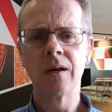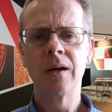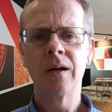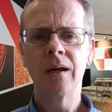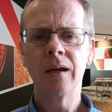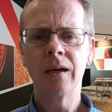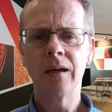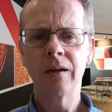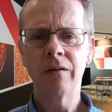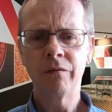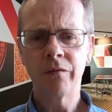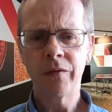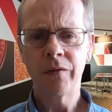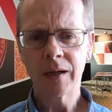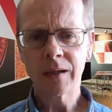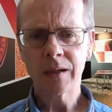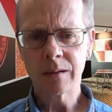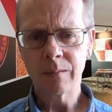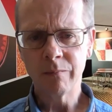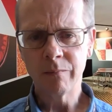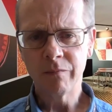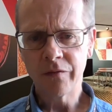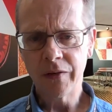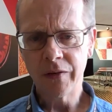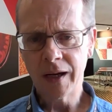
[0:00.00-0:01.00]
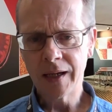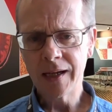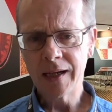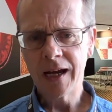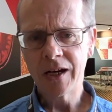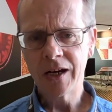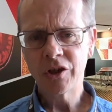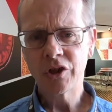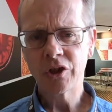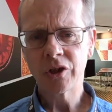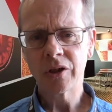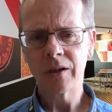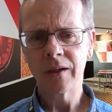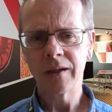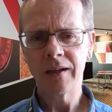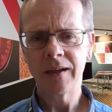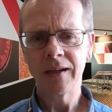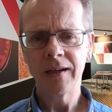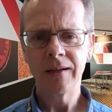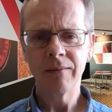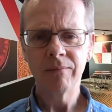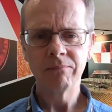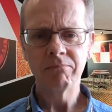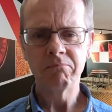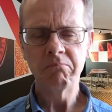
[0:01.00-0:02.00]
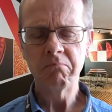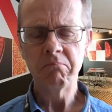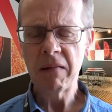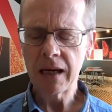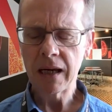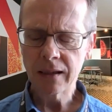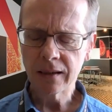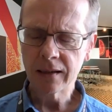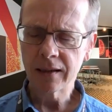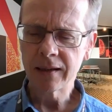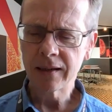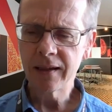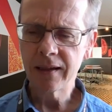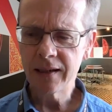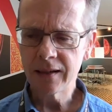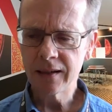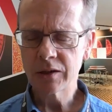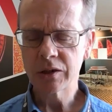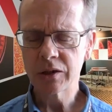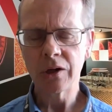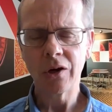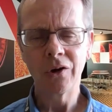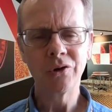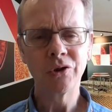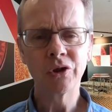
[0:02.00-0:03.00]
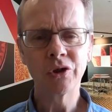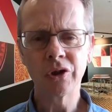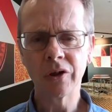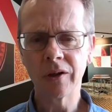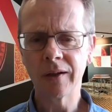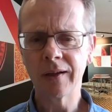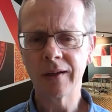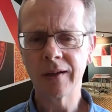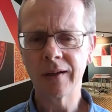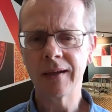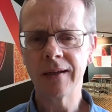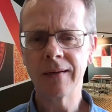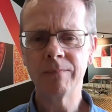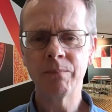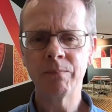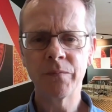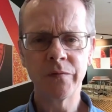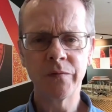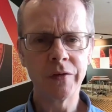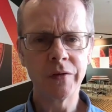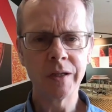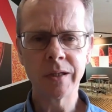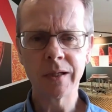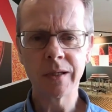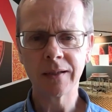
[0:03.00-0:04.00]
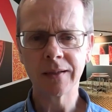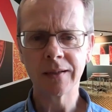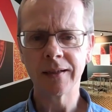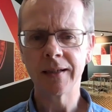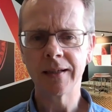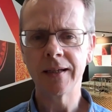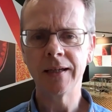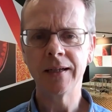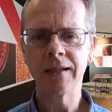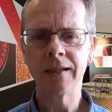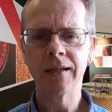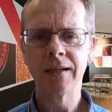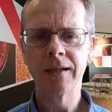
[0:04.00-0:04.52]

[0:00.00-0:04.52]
It affects them financially, mentally, socially, physically.